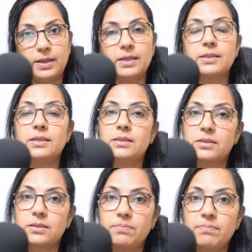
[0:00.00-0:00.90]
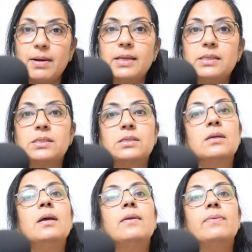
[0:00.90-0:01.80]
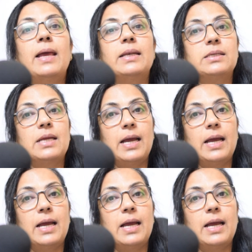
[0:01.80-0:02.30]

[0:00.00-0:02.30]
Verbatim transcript: It is must that